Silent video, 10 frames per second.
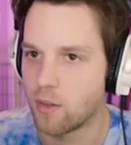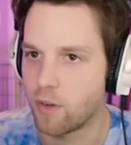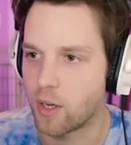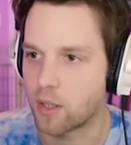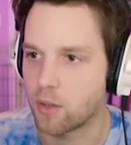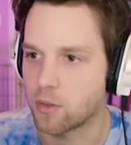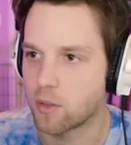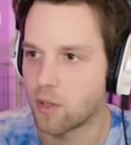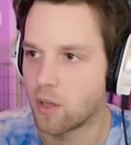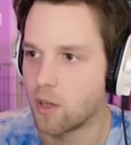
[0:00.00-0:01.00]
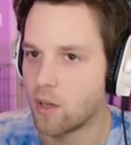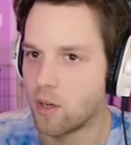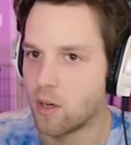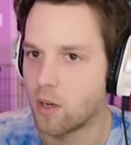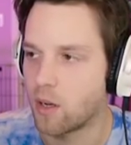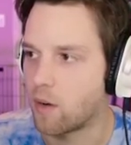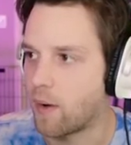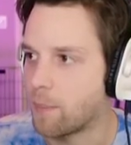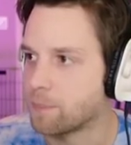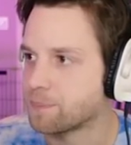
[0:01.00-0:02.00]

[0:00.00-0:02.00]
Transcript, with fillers: Very close. All right.